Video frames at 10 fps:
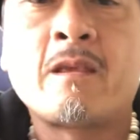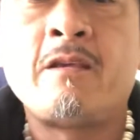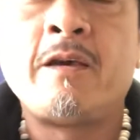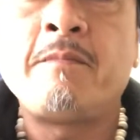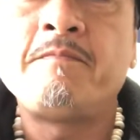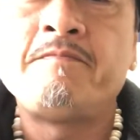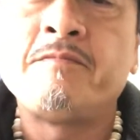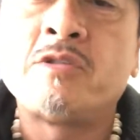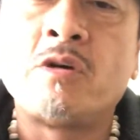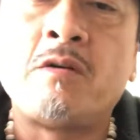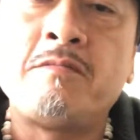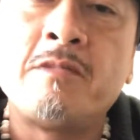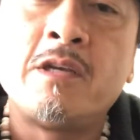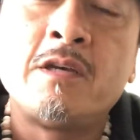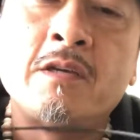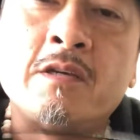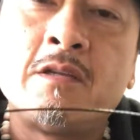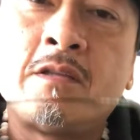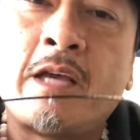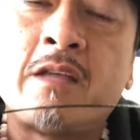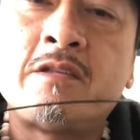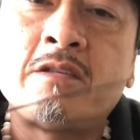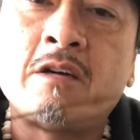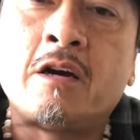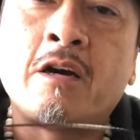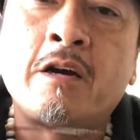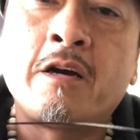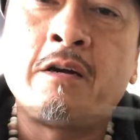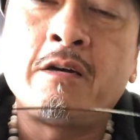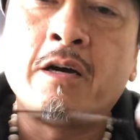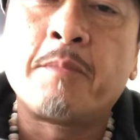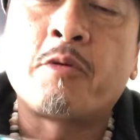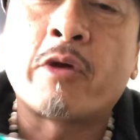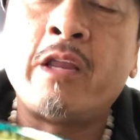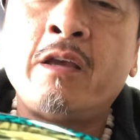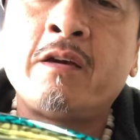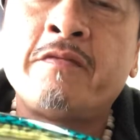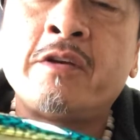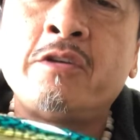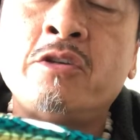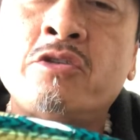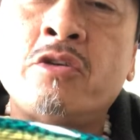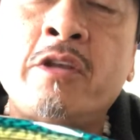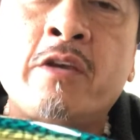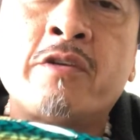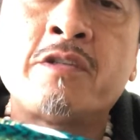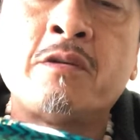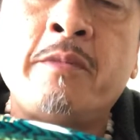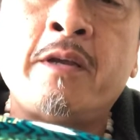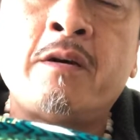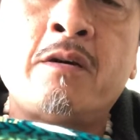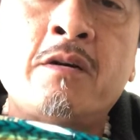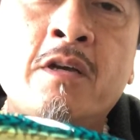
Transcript: yep, so that's our upgrading of the Yo-Zuri crystal minnow